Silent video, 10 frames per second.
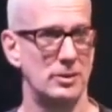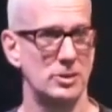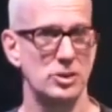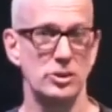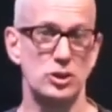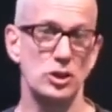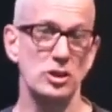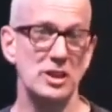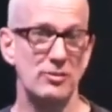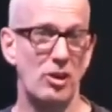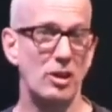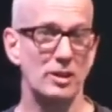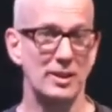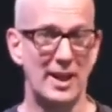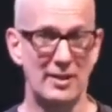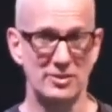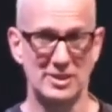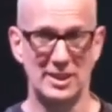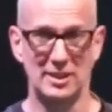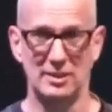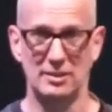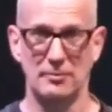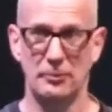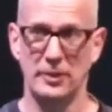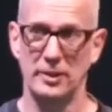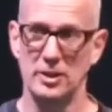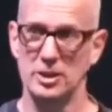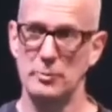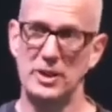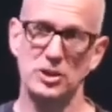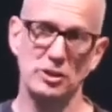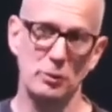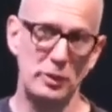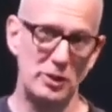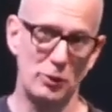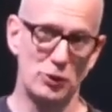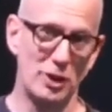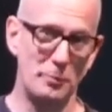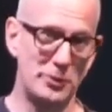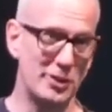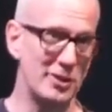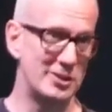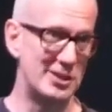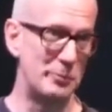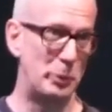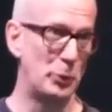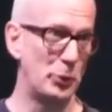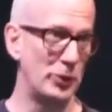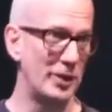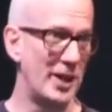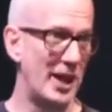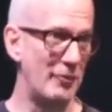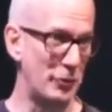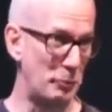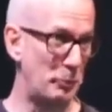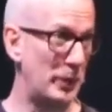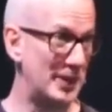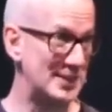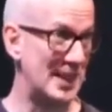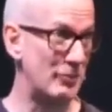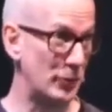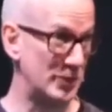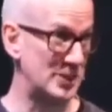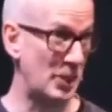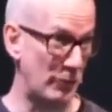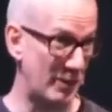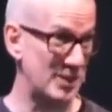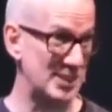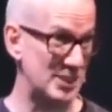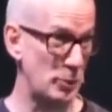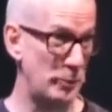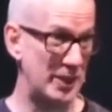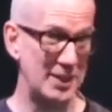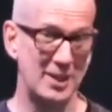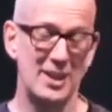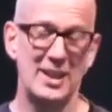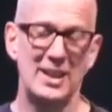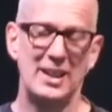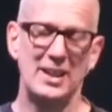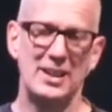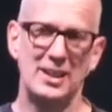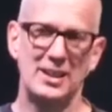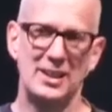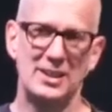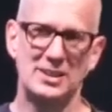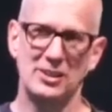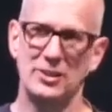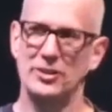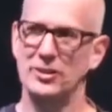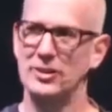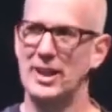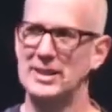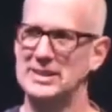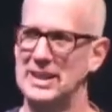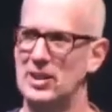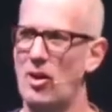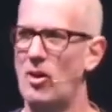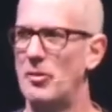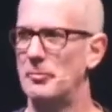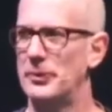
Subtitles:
So the journey of our lives then, to make sure that we don't drop turds in the pool of the place that everyone around us is swimming in, is to learn how to stay calm,